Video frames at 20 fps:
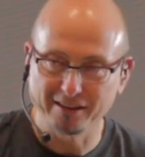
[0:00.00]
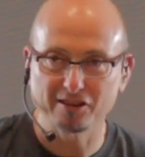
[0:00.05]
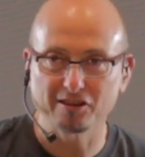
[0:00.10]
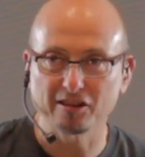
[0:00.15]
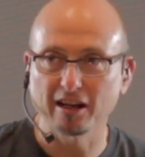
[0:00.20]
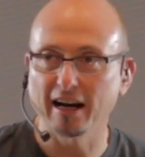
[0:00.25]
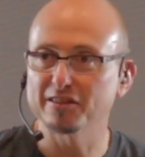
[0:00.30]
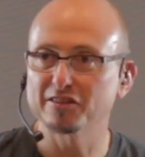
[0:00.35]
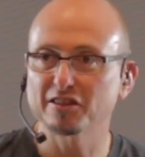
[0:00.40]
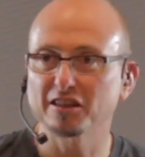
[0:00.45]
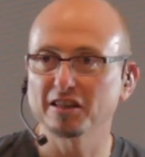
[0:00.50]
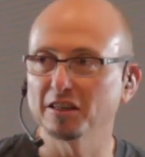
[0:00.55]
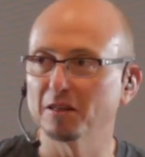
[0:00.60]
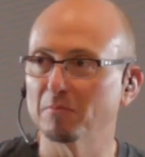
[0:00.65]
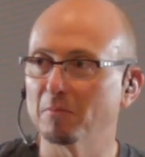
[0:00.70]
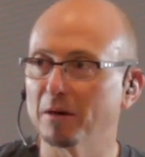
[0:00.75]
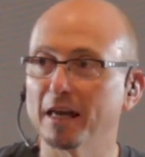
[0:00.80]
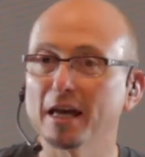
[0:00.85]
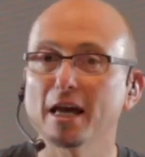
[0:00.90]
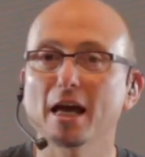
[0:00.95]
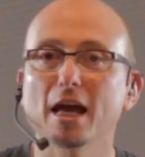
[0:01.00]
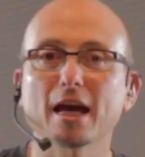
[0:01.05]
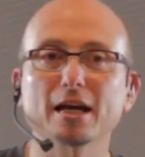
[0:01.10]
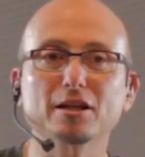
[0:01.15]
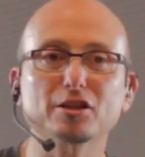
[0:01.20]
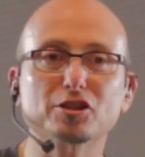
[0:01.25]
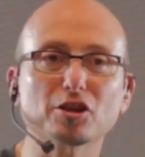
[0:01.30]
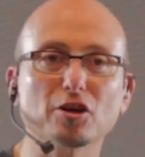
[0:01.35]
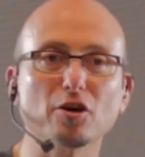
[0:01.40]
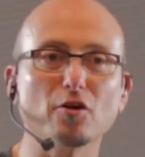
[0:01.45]
dot's killing me.
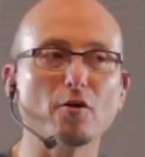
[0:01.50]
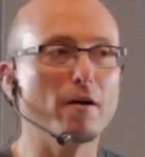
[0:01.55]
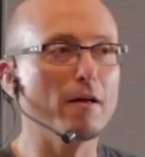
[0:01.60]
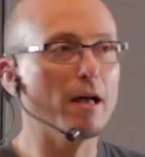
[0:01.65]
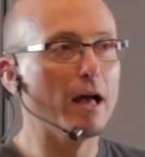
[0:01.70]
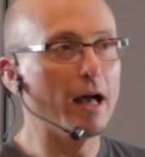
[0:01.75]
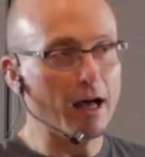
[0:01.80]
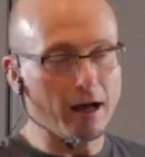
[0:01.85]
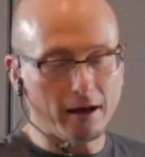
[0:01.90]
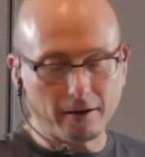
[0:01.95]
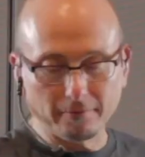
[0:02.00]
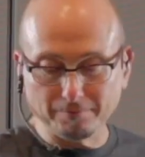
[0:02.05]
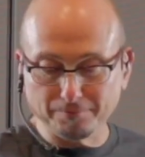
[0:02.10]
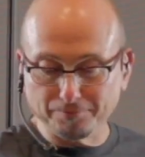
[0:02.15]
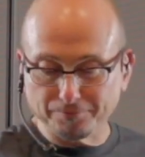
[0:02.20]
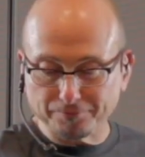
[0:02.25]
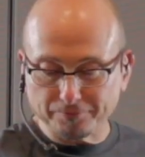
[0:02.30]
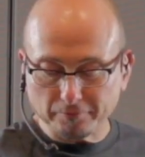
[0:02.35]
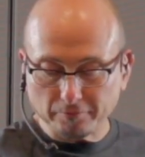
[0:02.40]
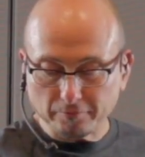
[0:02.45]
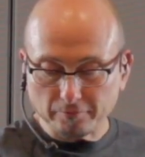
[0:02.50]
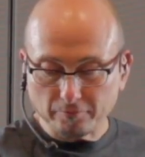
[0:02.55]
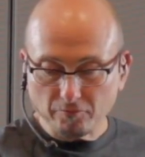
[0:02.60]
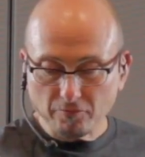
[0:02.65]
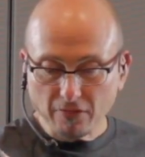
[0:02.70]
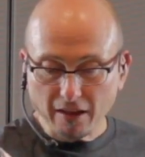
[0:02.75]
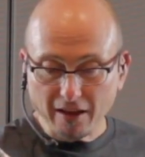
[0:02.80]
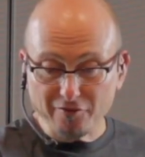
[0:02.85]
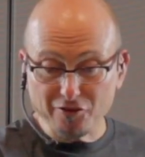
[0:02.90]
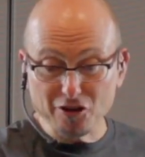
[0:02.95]
And so if
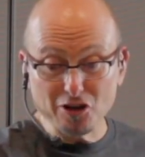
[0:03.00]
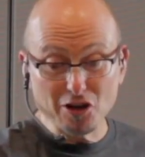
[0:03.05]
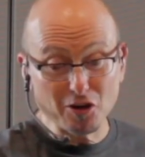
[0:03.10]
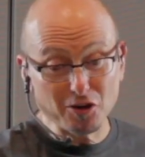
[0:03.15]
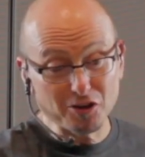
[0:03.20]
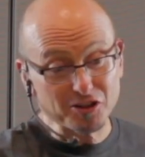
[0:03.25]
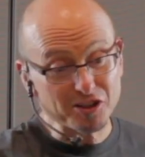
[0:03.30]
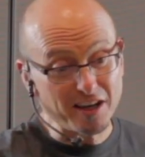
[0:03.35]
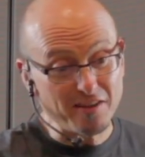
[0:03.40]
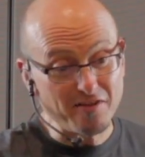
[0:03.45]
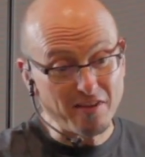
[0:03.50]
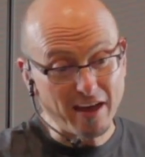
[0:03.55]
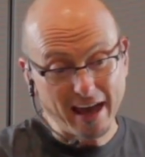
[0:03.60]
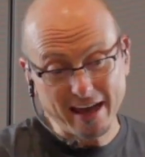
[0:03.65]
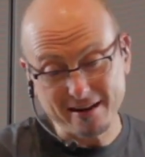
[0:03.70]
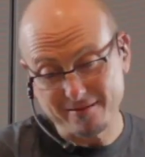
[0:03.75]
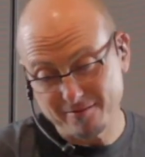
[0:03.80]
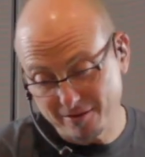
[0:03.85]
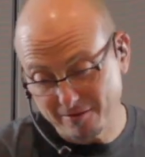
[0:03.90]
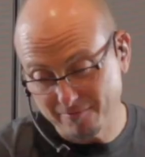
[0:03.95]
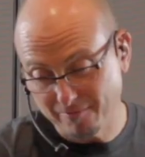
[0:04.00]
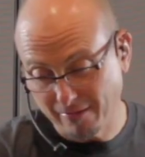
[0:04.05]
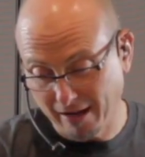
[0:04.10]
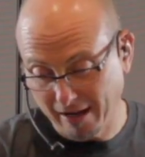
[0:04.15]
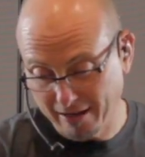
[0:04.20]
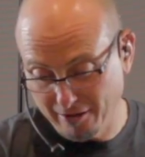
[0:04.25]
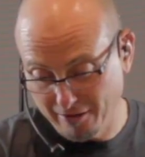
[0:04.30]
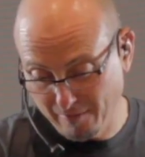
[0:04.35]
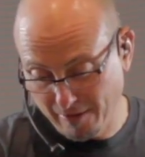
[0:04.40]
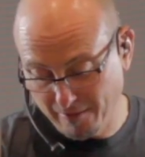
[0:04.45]
you notice on that,
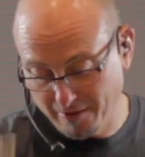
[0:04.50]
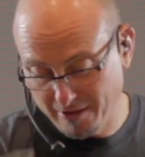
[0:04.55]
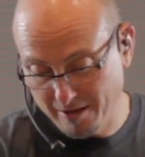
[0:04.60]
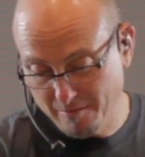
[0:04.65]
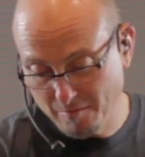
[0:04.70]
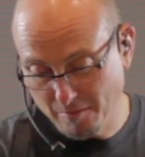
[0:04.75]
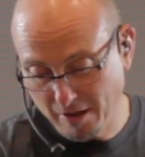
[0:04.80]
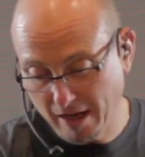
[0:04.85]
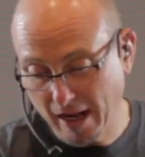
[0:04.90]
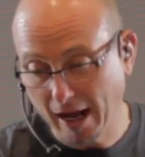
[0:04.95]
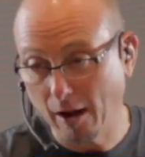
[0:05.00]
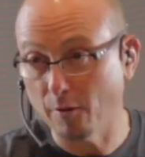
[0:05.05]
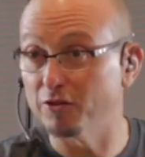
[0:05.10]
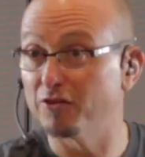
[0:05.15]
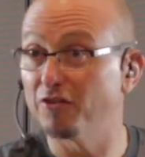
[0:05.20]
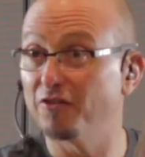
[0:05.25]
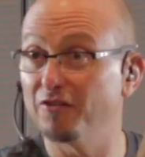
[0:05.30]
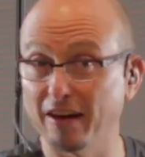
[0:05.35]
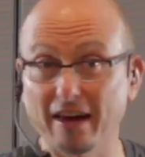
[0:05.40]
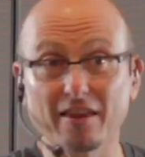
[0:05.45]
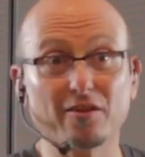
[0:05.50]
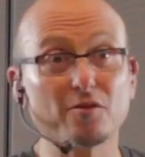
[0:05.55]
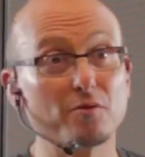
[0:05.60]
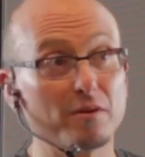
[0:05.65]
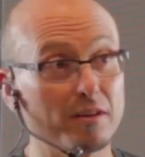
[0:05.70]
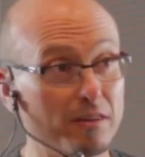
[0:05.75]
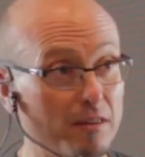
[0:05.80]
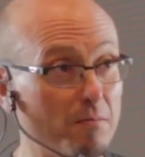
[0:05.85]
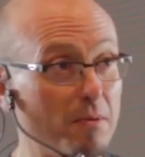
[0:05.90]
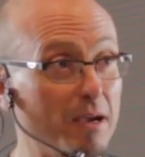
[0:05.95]
you maybe didn't, but I was
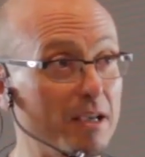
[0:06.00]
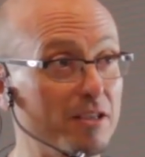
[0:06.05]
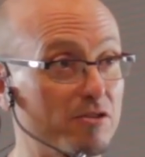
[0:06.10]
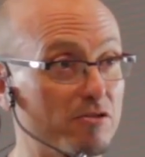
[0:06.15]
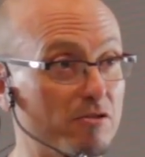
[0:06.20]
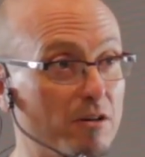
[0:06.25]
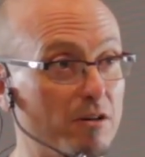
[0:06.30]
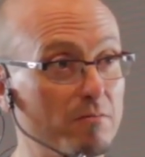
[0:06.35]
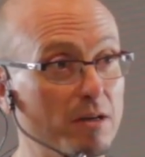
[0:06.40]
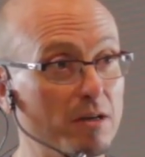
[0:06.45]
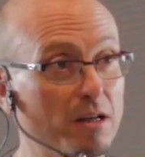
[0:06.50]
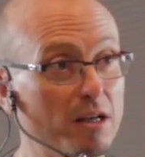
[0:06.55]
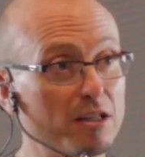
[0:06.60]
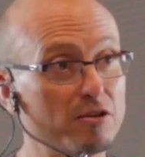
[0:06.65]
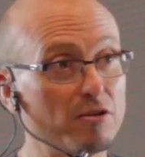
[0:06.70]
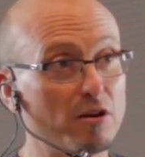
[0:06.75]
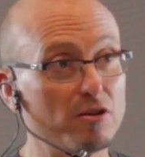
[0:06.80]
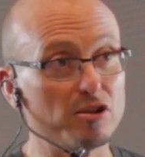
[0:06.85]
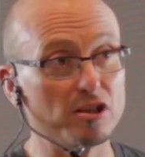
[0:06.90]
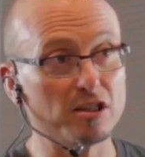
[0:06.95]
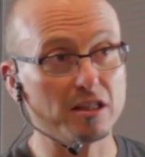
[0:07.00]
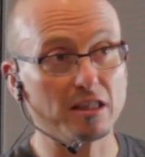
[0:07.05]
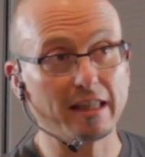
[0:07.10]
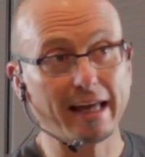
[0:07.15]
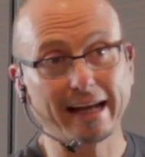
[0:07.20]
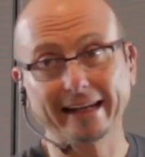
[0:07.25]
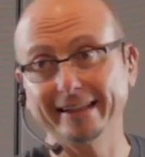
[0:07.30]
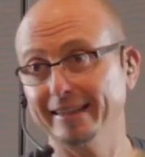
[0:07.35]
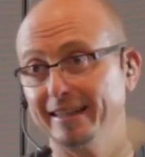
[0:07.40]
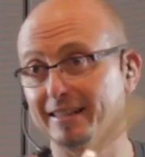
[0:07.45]
feathering the bass drum. So I was just
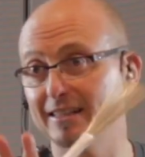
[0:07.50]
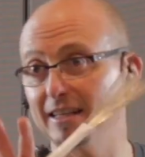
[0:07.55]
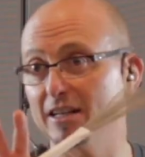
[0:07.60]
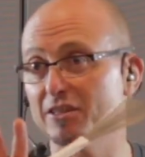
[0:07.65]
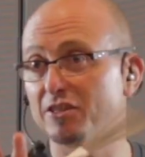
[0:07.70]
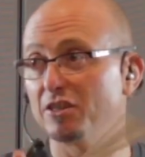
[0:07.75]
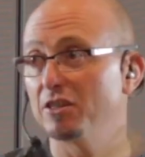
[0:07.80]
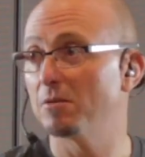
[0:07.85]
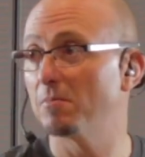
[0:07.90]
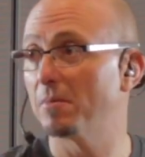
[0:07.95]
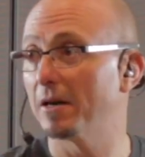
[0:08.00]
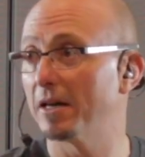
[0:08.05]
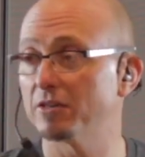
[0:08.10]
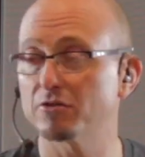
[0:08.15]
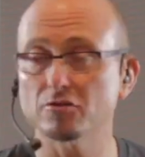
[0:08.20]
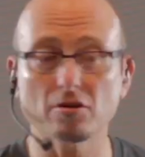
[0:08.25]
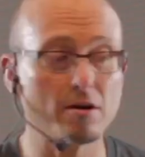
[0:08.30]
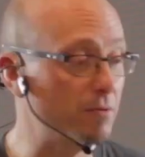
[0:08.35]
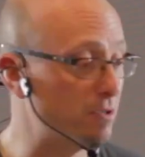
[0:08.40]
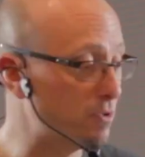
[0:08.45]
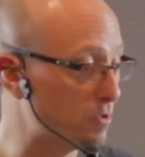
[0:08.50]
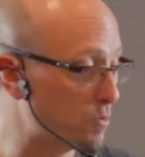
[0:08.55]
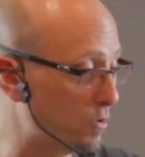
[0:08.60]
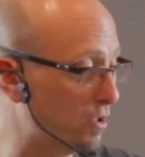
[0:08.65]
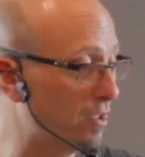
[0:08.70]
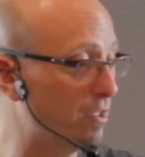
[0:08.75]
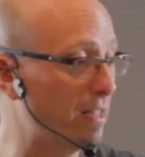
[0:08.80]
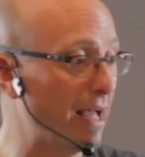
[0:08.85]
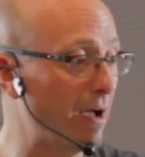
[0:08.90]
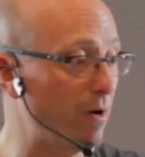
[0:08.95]
lightly touching the bass drum and it was
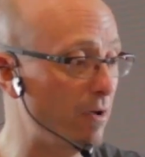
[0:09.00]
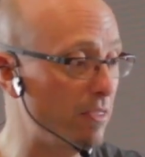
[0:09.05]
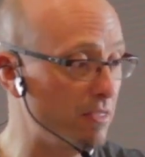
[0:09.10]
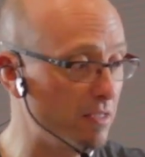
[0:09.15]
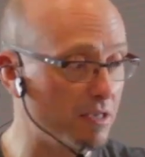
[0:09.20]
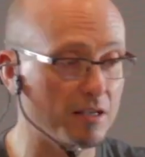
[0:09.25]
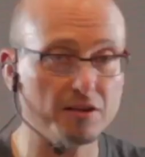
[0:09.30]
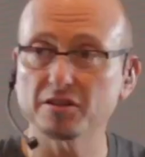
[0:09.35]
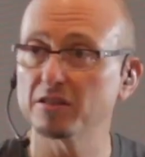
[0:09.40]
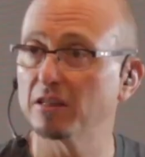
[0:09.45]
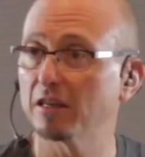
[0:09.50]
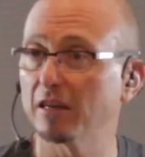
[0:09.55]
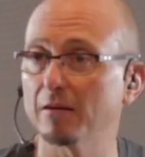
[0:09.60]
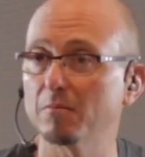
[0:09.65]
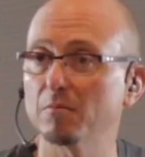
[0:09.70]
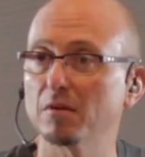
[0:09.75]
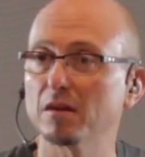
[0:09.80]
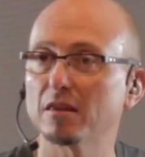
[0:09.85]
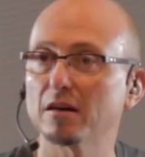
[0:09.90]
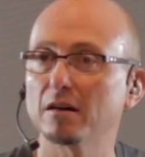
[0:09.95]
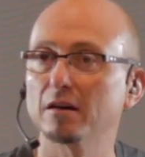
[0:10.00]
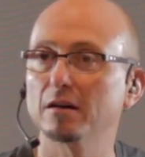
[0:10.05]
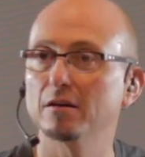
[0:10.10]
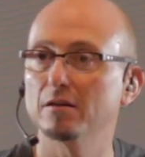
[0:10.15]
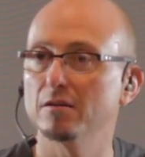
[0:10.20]
really allowing this to give me the